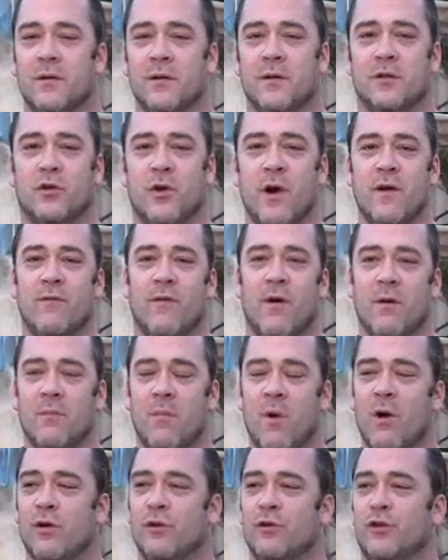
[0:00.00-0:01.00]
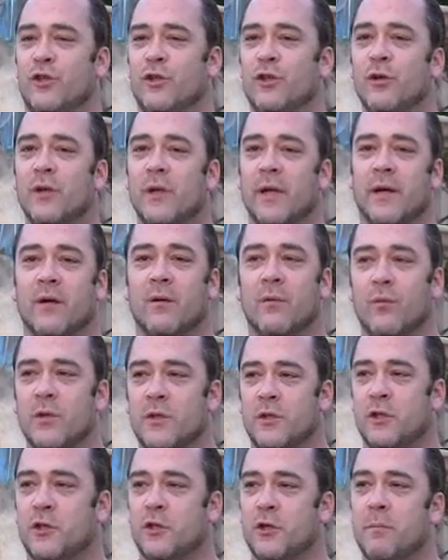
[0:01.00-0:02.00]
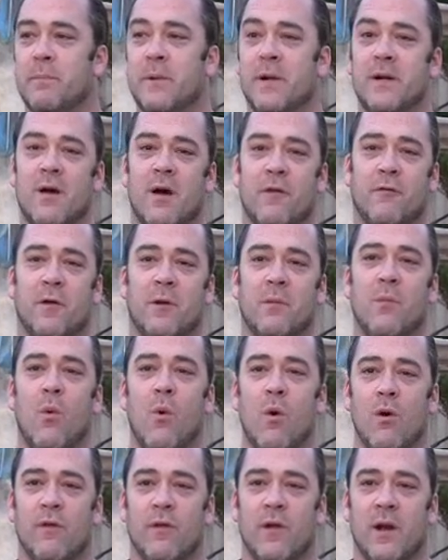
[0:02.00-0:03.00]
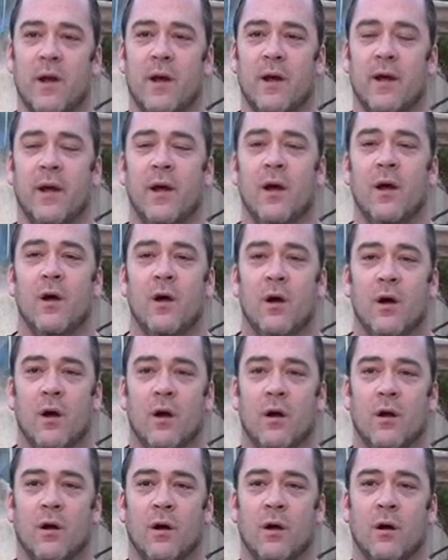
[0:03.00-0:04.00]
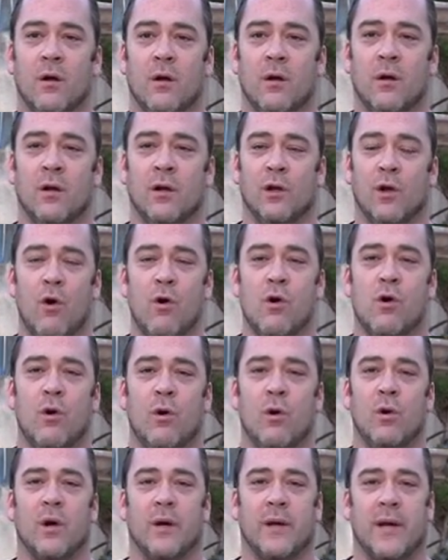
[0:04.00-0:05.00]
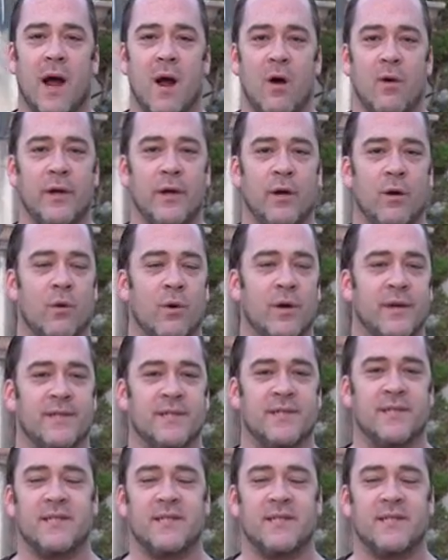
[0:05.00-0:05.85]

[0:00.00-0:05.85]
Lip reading: Trayvon Martin shooting, which should be nothing more than a local, a county, or a